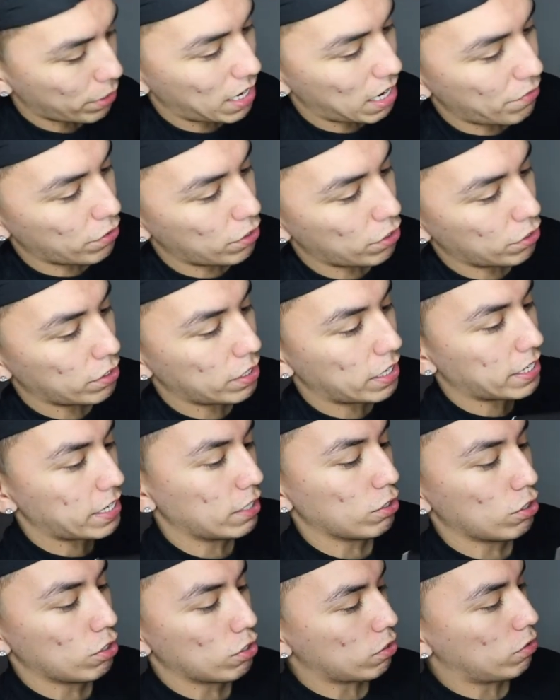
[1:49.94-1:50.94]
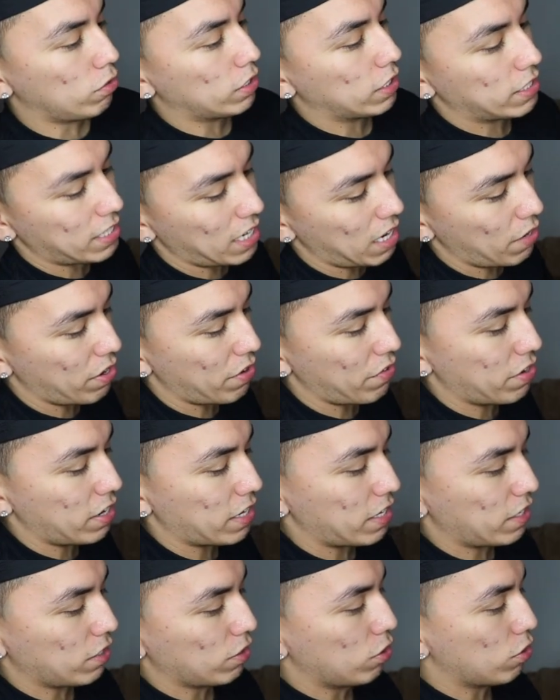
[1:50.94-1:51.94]
we have another Nike logo. On the side, we have a
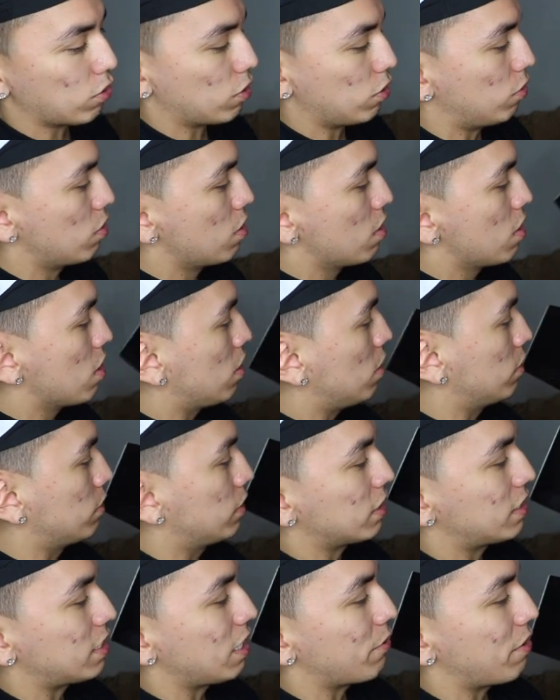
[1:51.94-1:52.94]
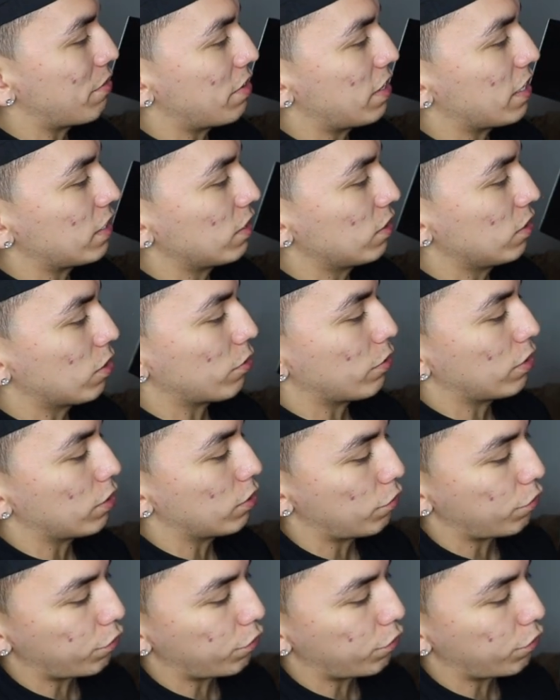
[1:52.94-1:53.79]
Nike logo. On this side, we have a Nike logo. And on the